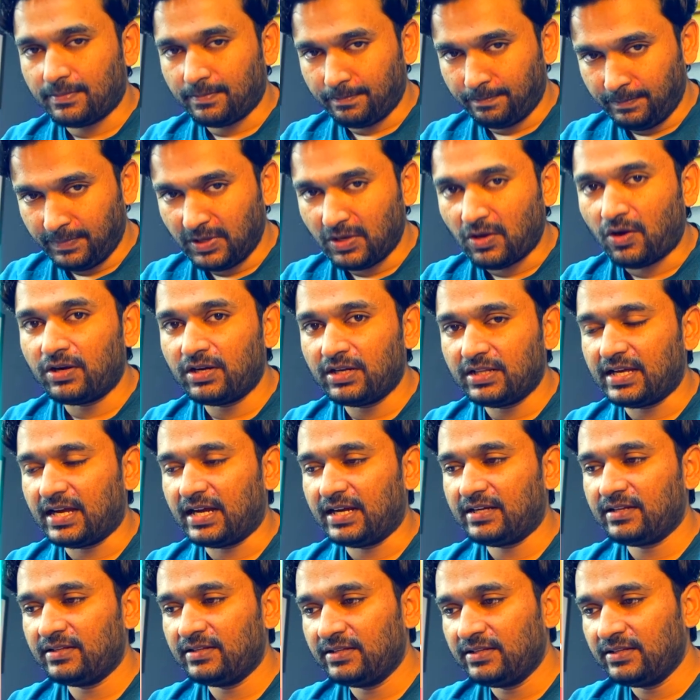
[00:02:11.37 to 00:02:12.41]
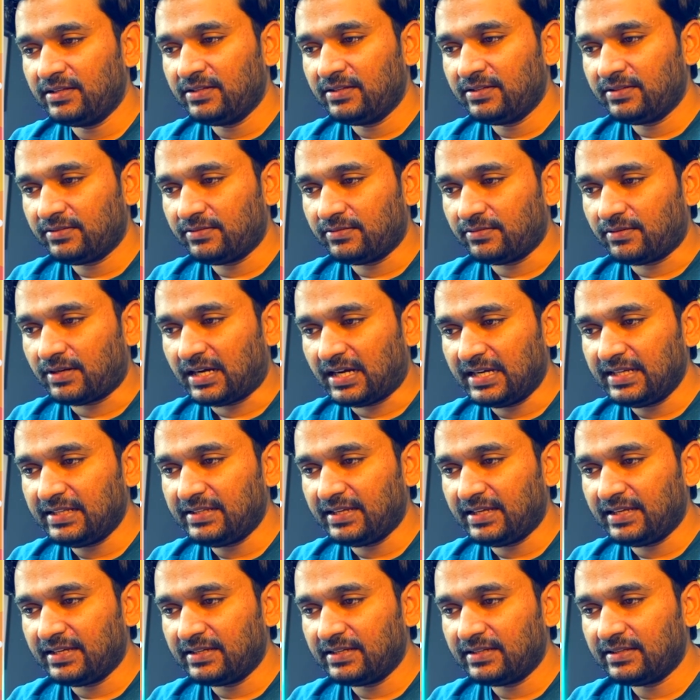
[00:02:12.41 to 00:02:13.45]
beyond that. So I
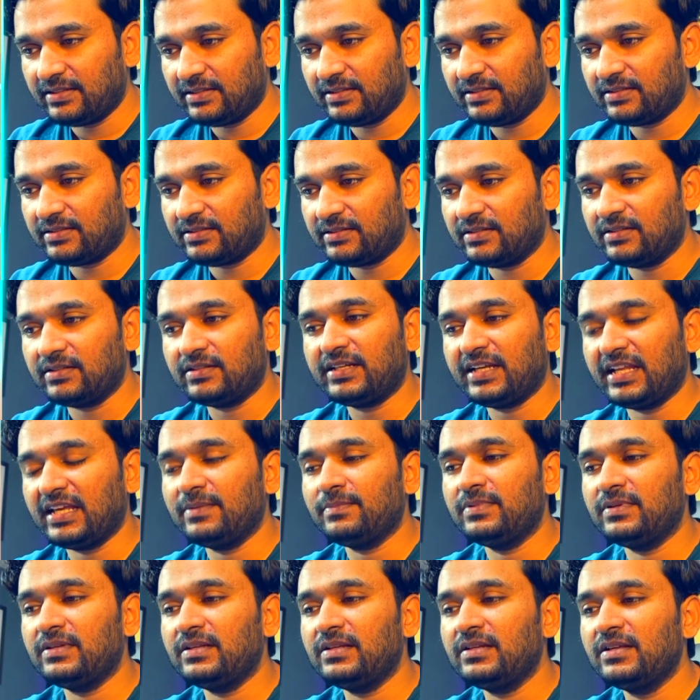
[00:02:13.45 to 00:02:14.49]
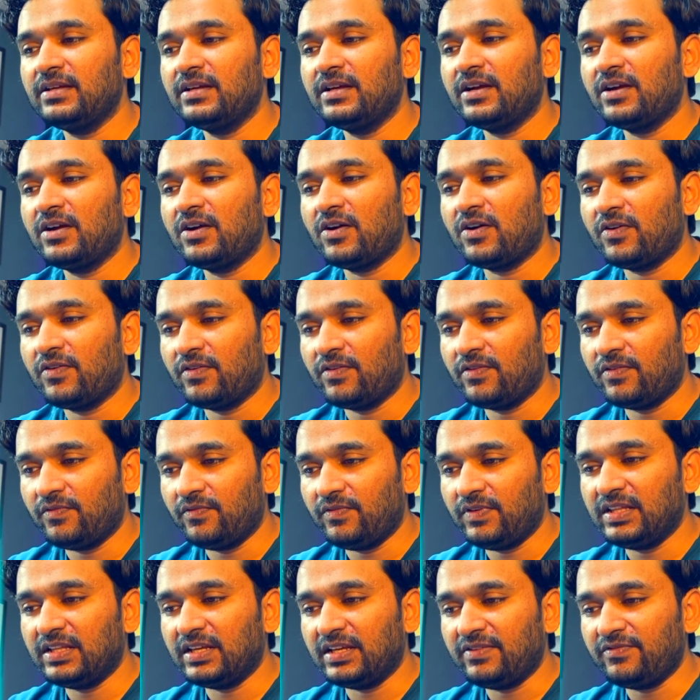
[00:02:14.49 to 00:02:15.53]
think the table
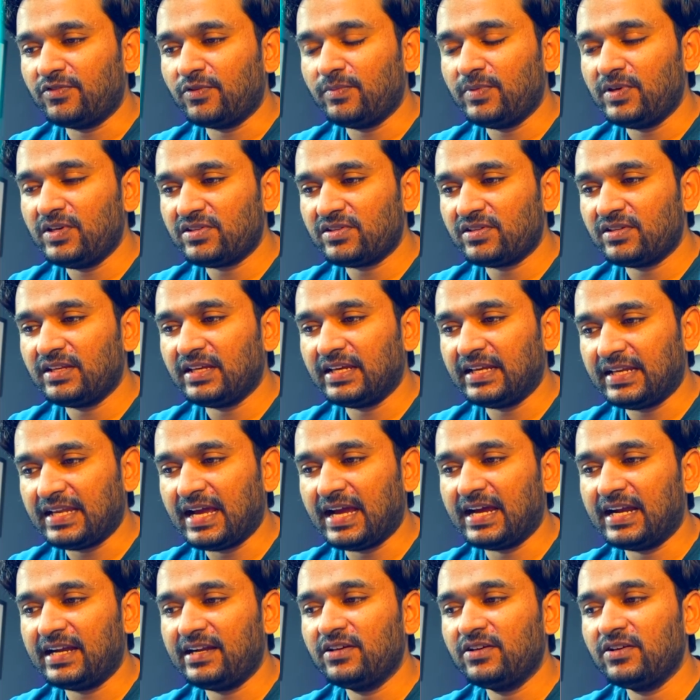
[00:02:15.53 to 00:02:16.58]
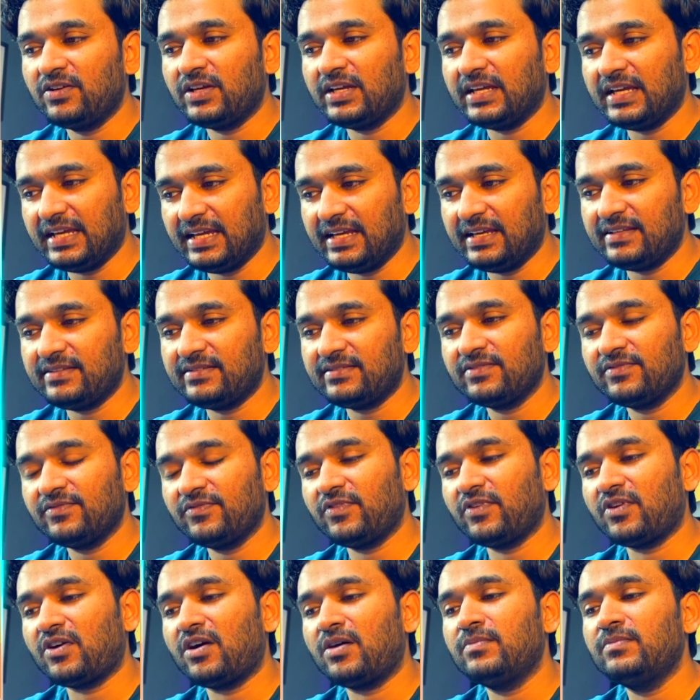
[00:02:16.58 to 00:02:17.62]
with the information it had is
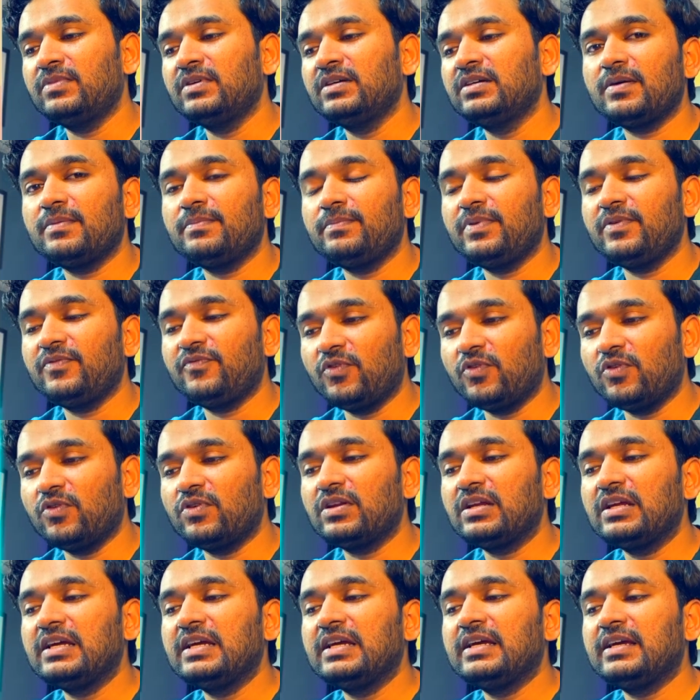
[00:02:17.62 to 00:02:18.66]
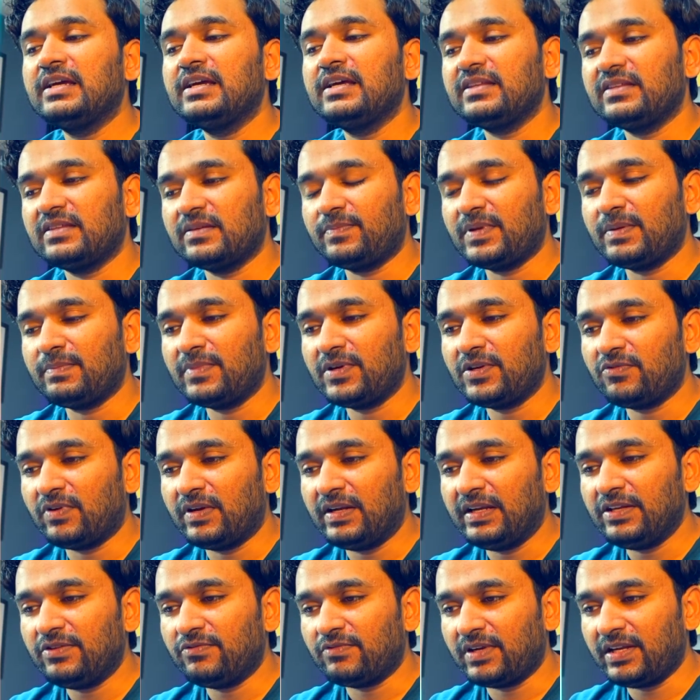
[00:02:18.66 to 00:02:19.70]
from before September
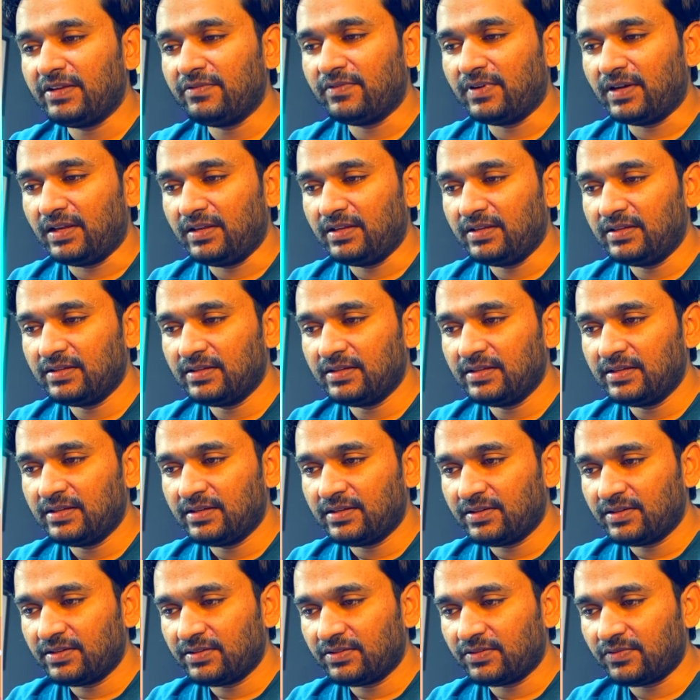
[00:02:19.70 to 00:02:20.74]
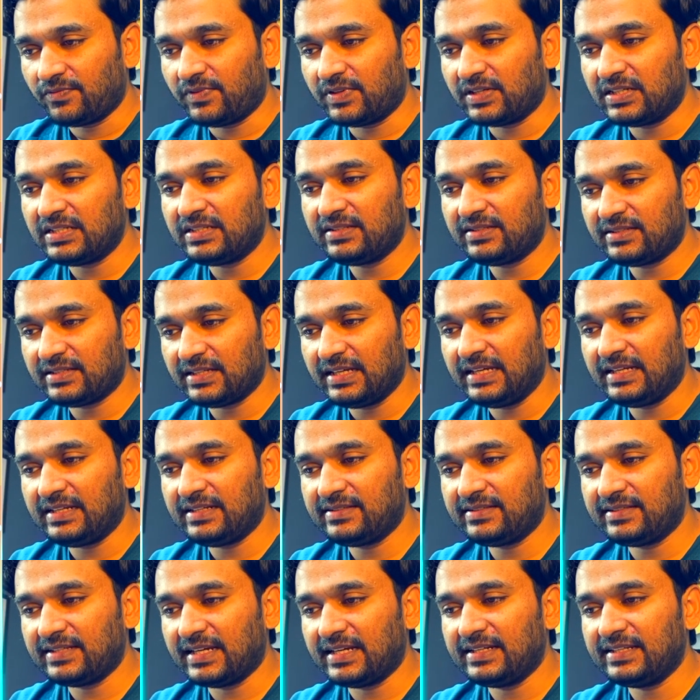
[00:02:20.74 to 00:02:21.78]
2021. So first it
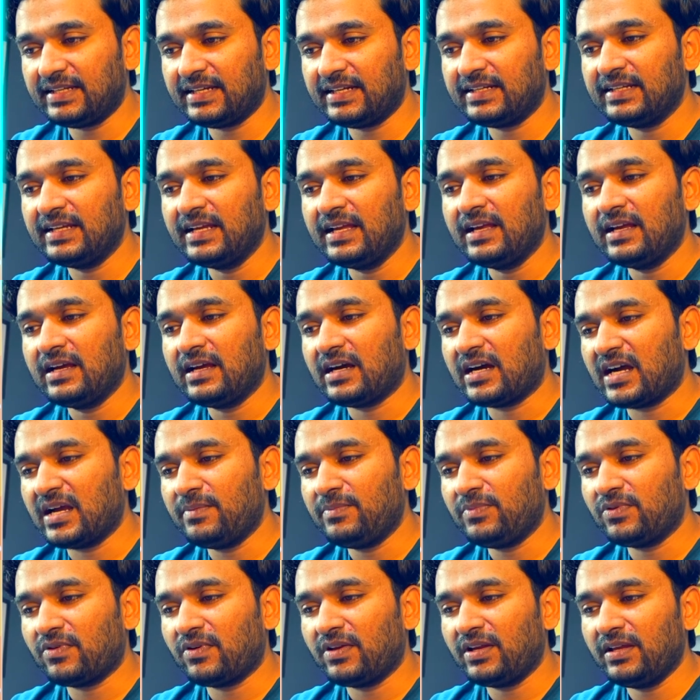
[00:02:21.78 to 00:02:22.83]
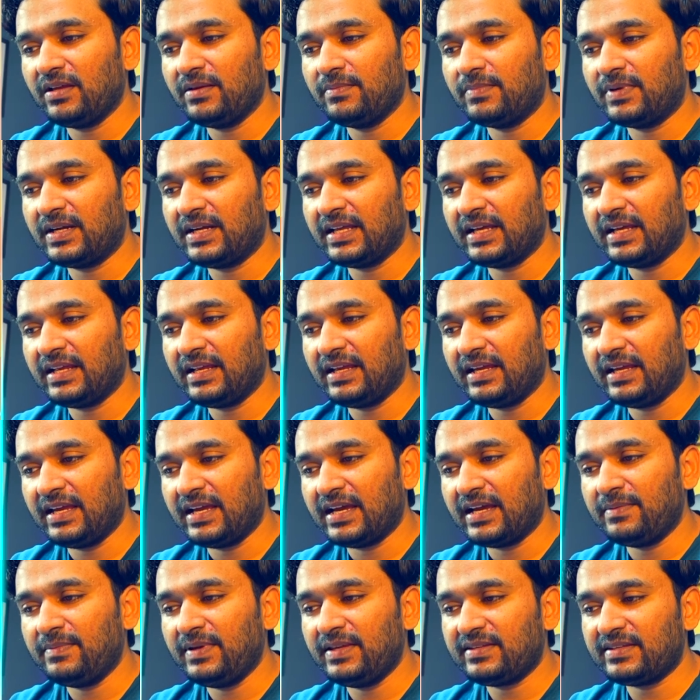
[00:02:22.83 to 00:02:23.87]
said that I'm sorry, but
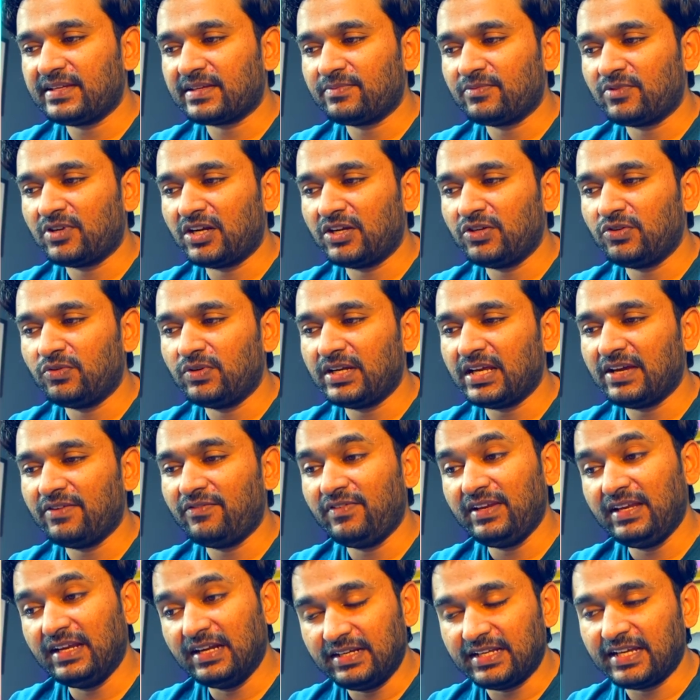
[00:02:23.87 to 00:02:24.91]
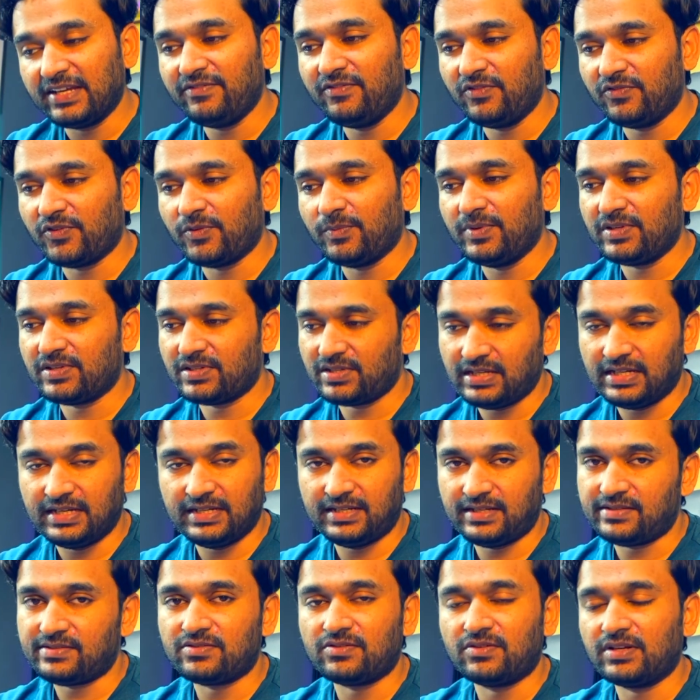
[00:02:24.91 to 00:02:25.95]
AI-based I don't have real-time information. It
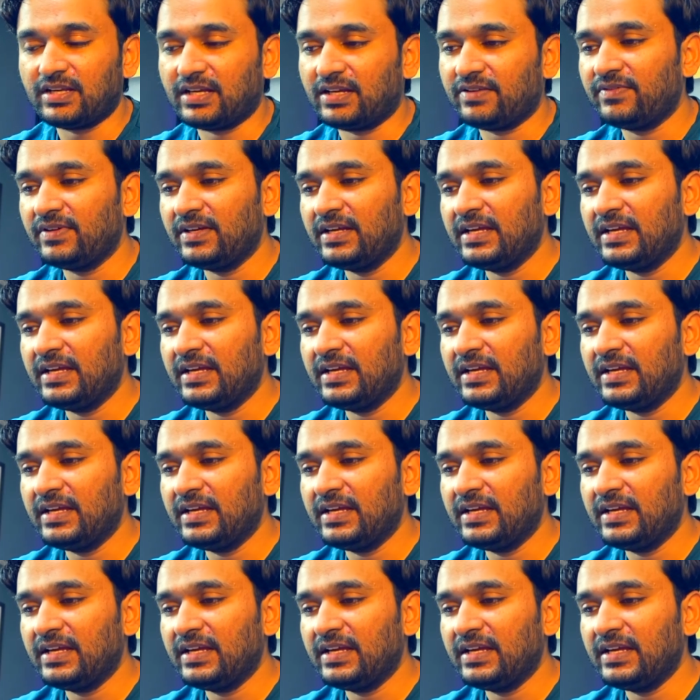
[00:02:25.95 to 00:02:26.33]
does not have